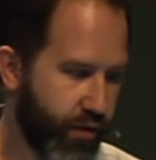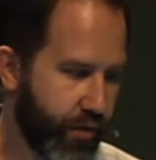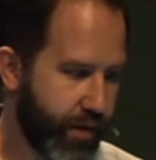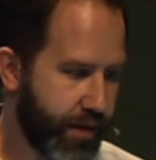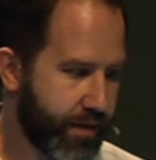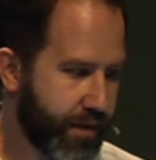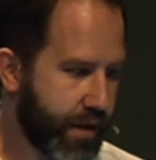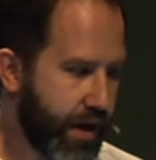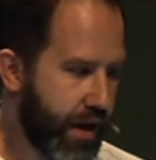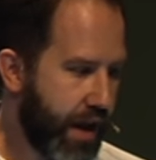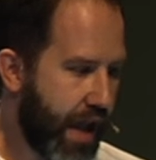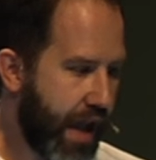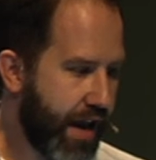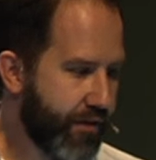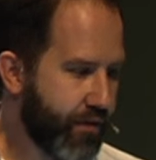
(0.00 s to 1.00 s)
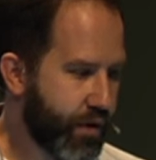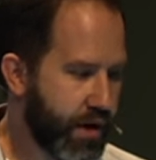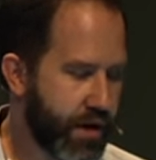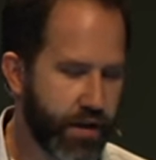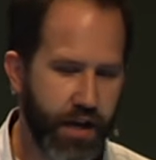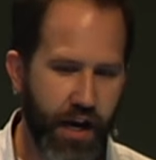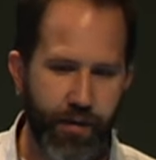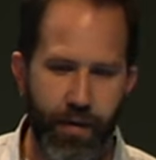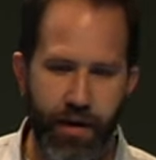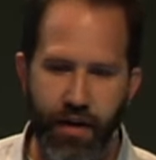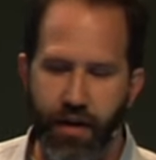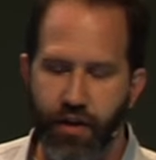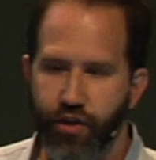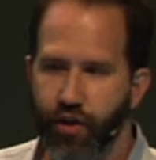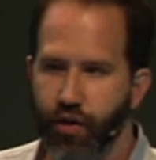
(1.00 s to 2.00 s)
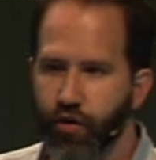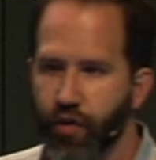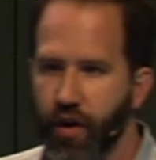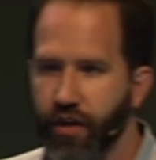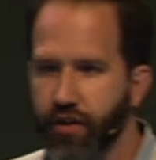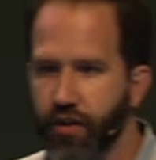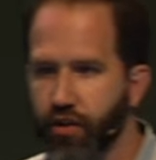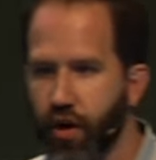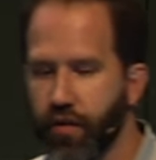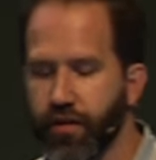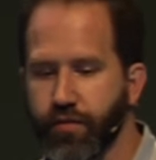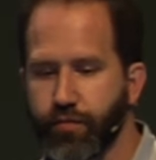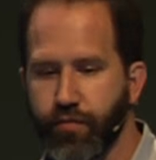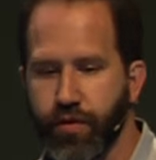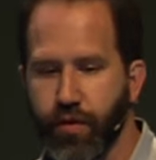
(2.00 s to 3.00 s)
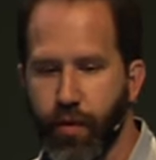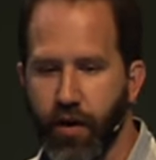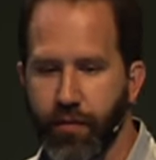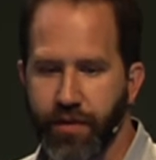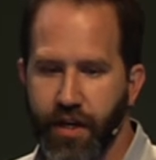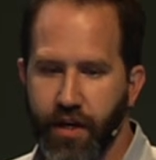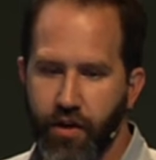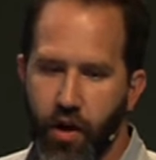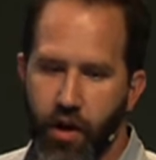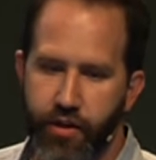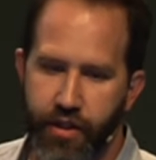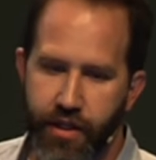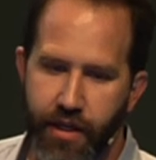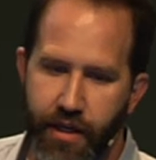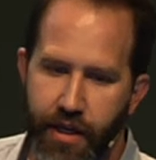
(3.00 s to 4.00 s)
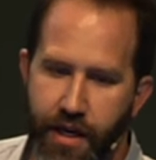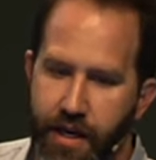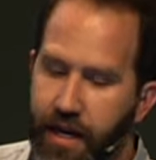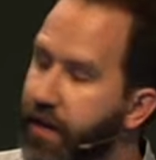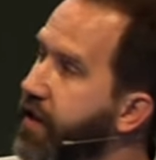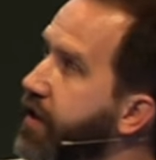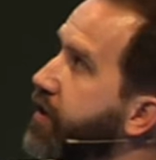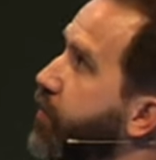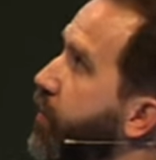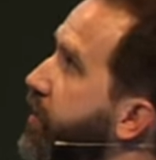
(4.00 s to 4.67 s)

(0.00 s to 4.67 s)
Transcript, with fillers: for me. Every diabetic engineer tries to solve this problem with technology. Now, this